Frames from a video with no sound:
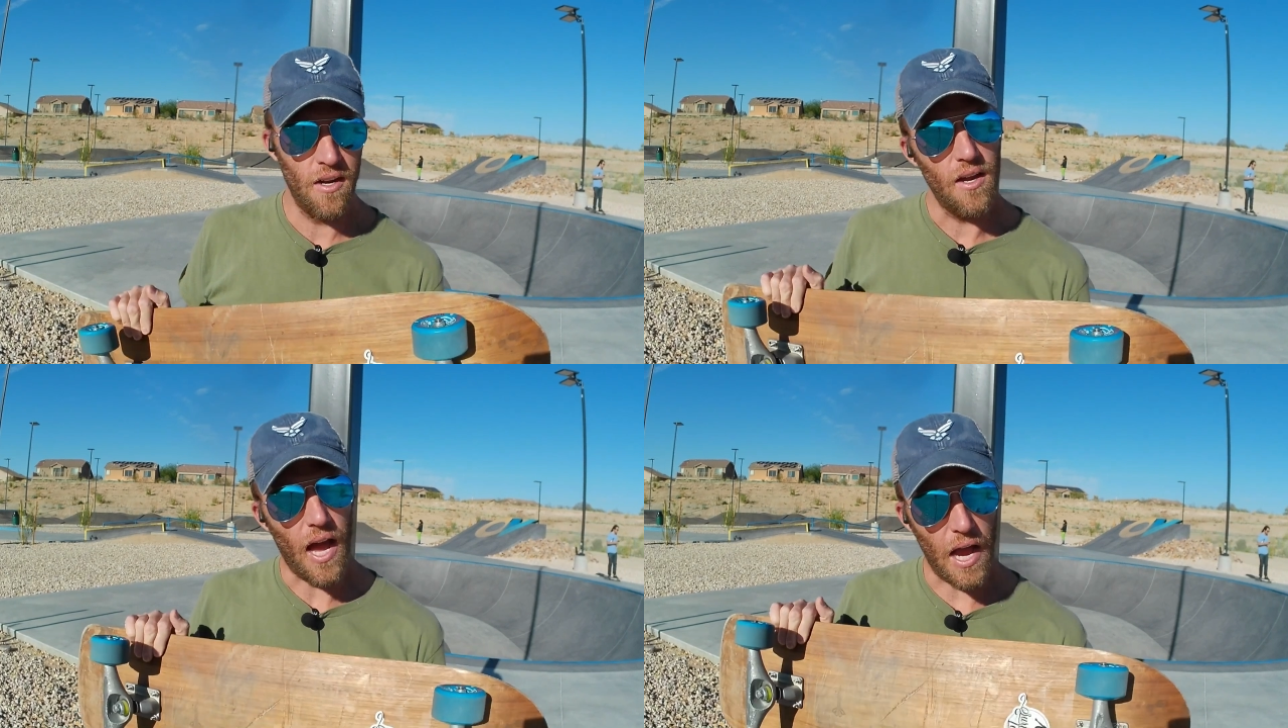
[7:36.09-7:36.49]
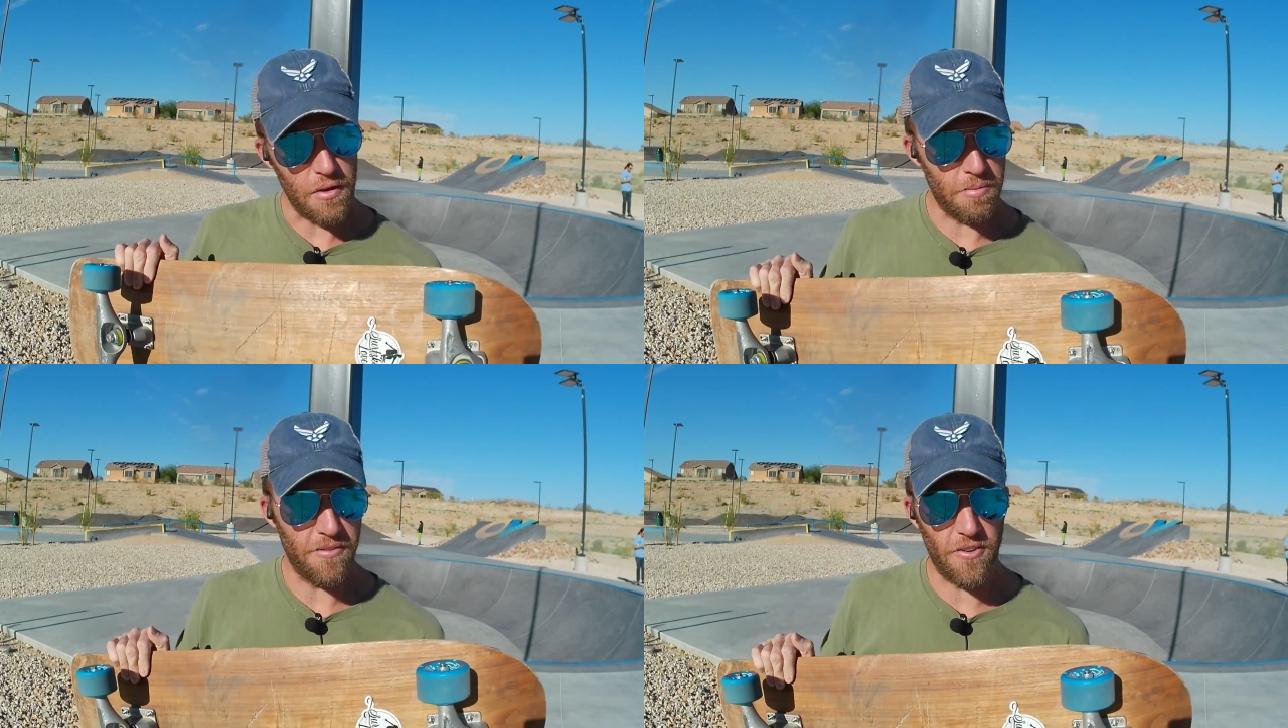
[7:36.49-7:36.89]
I would
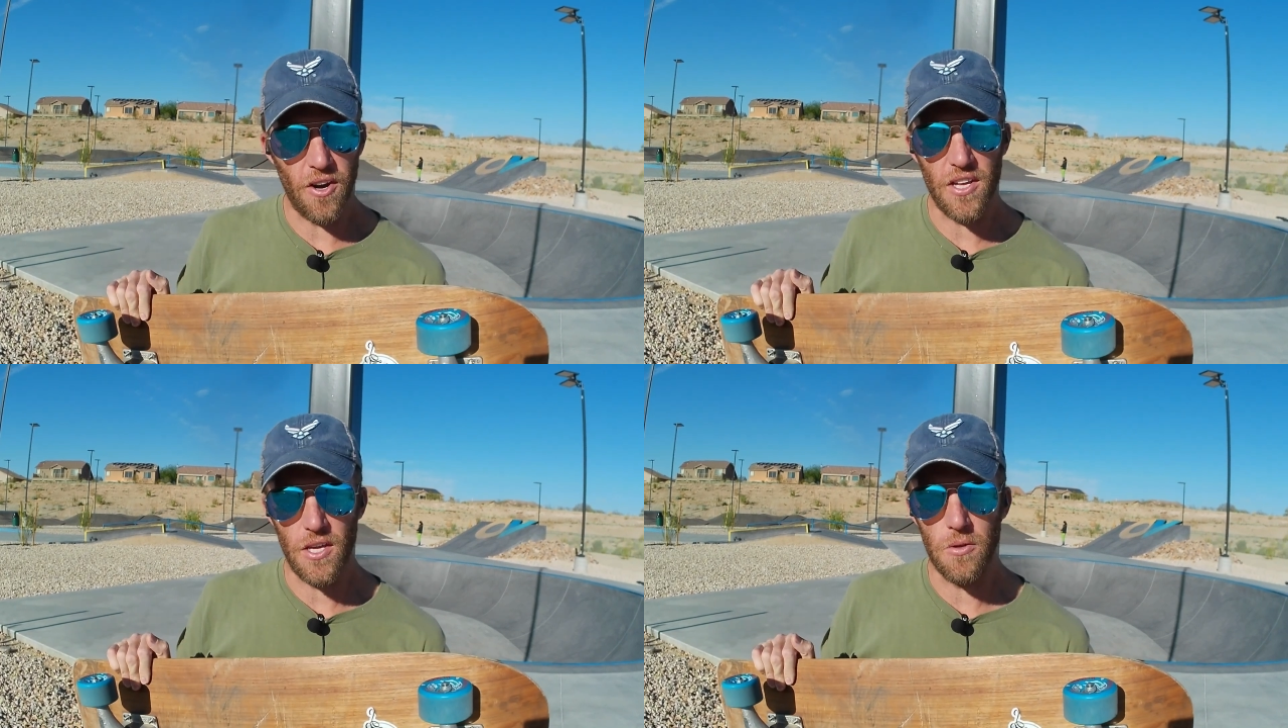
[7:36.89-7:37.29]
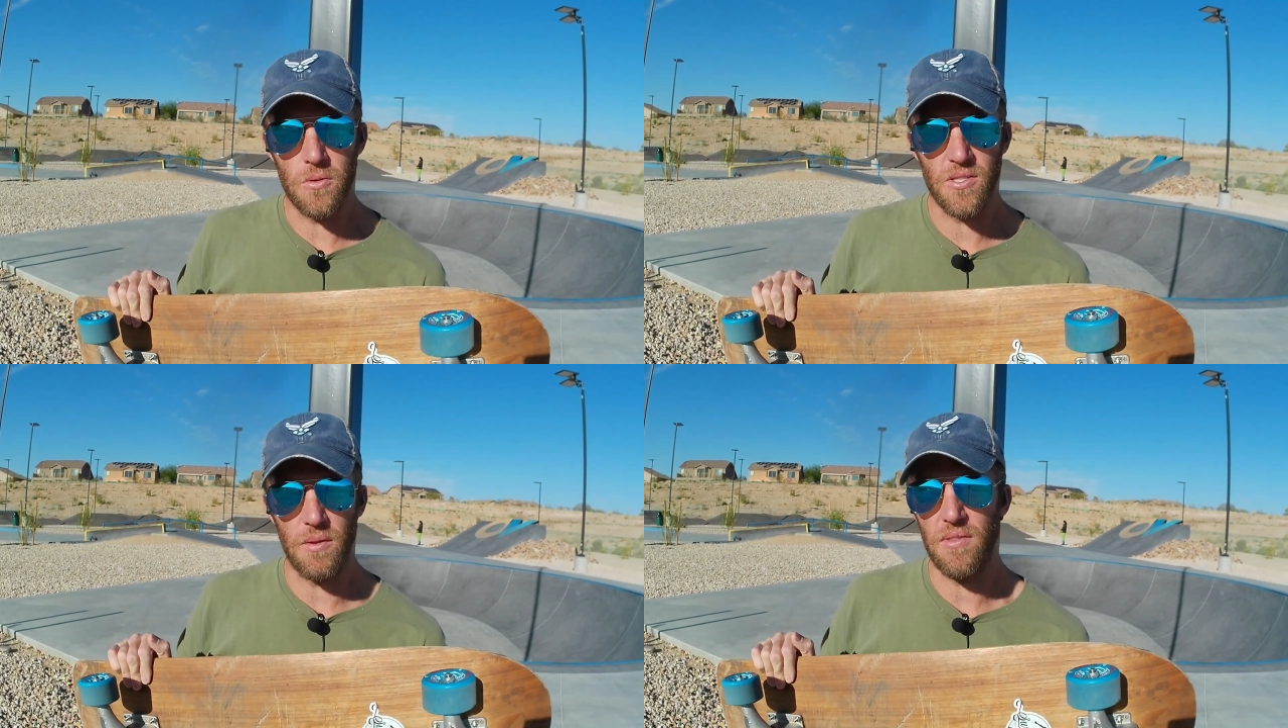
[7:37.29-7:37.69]
prefer to use
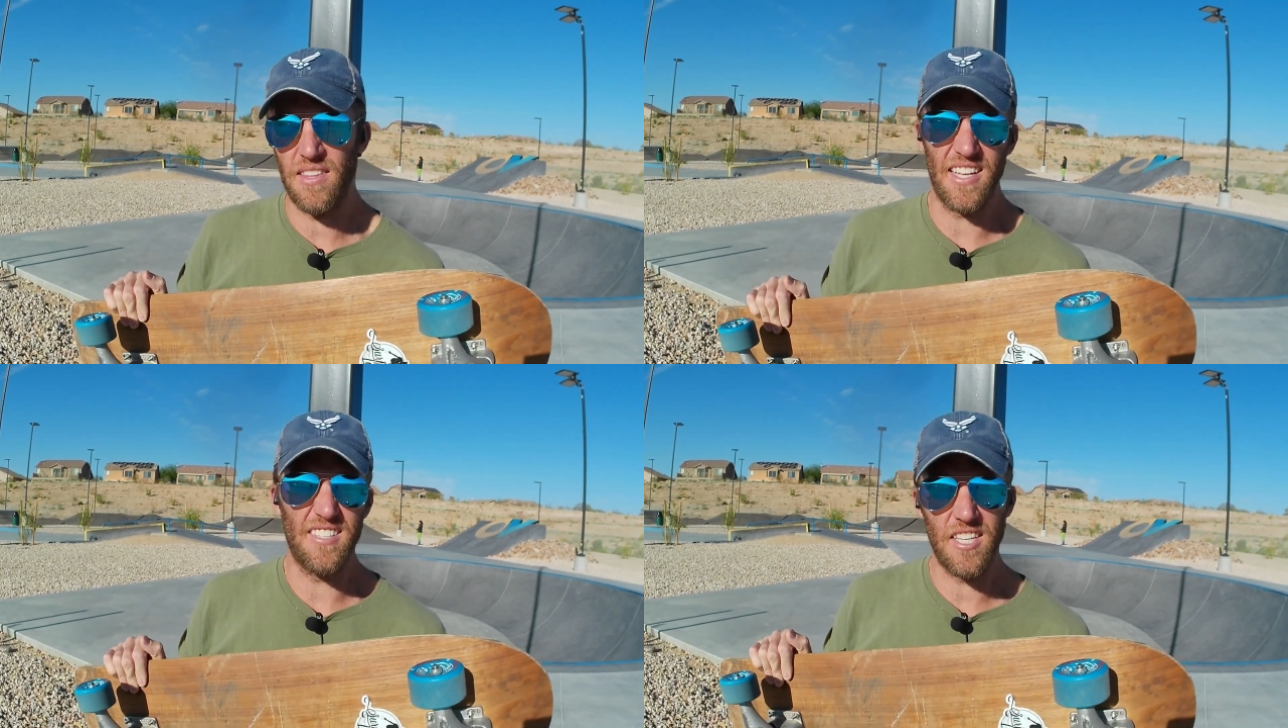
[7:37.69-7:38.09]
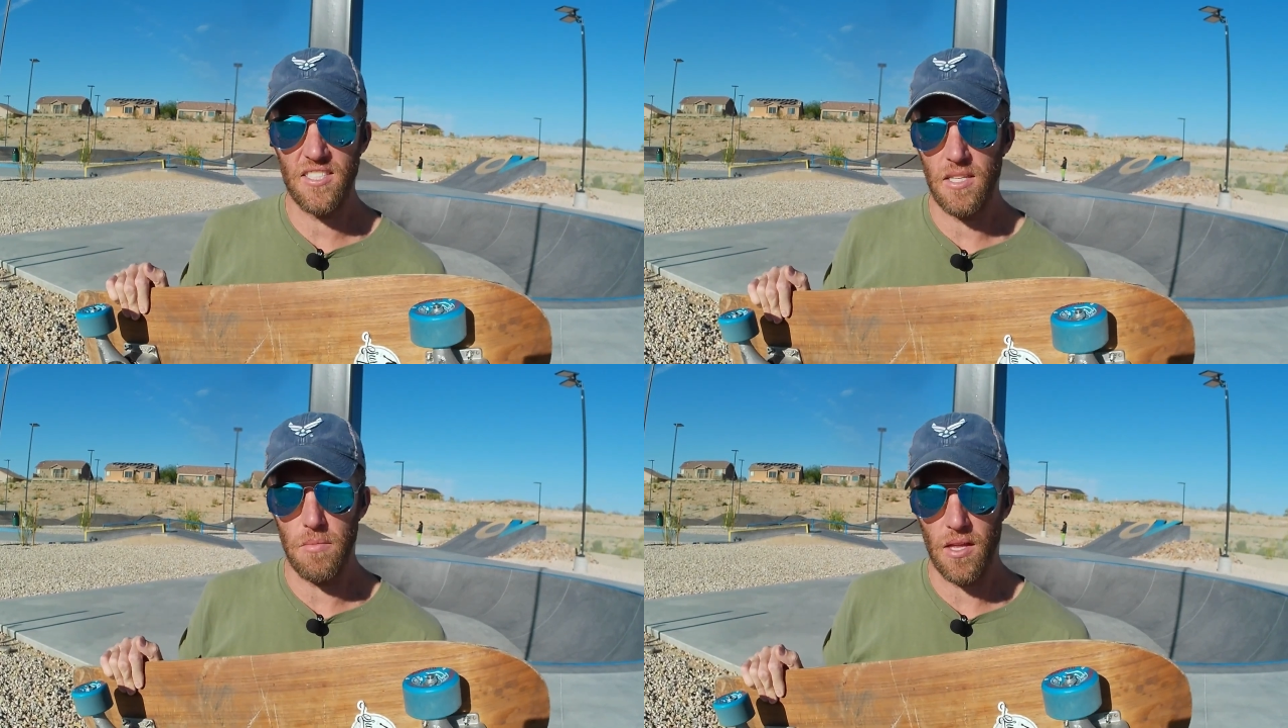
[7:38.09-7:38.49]
something that's
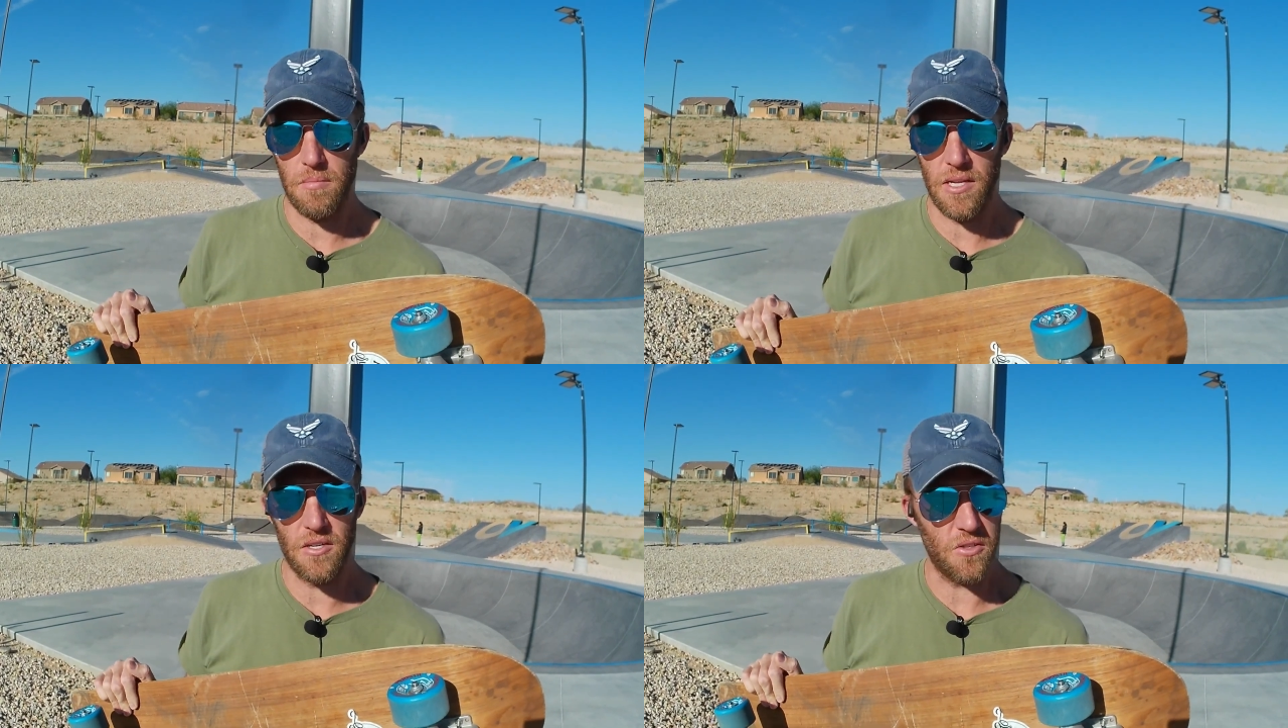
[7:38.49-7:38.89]
60mm